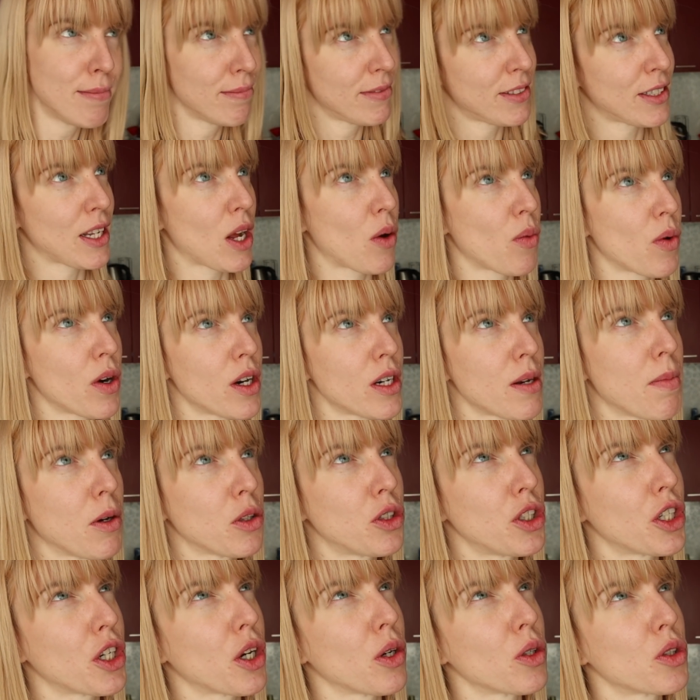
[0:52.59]
Is that a word?
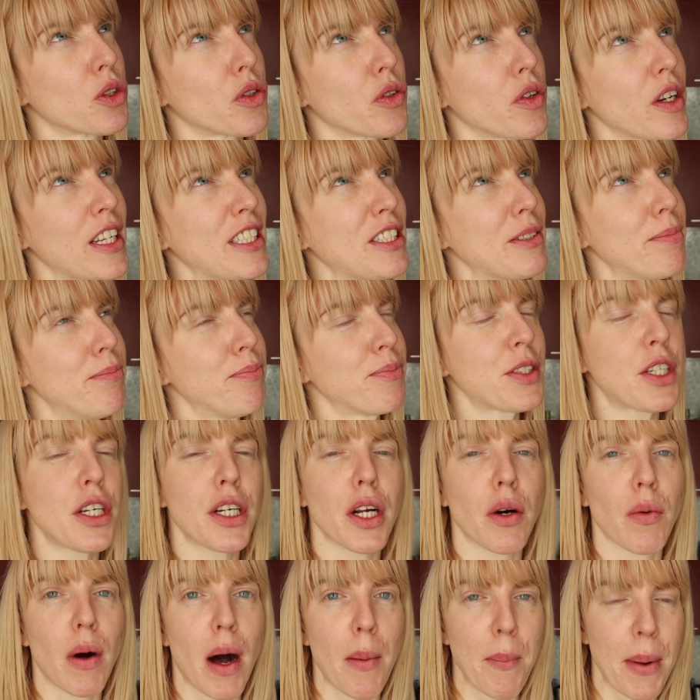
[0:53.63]
Multiculturalism? You
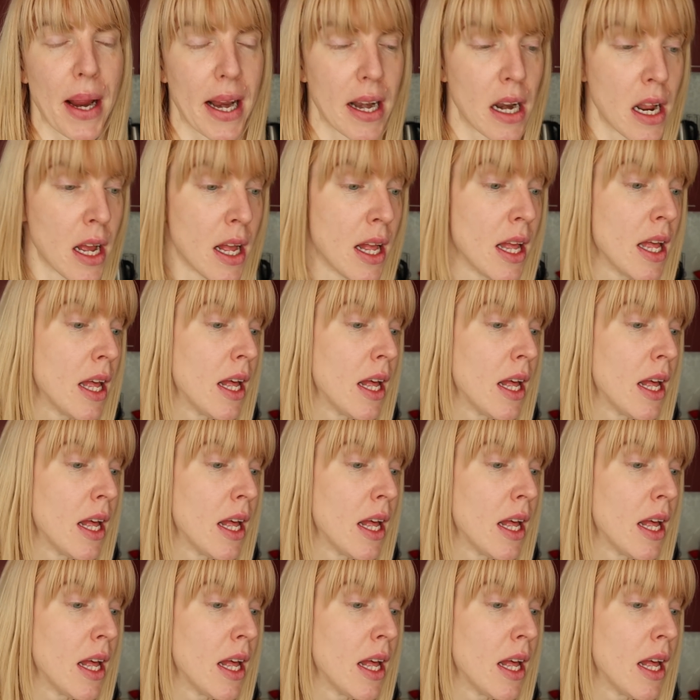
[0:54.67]
know what I mean.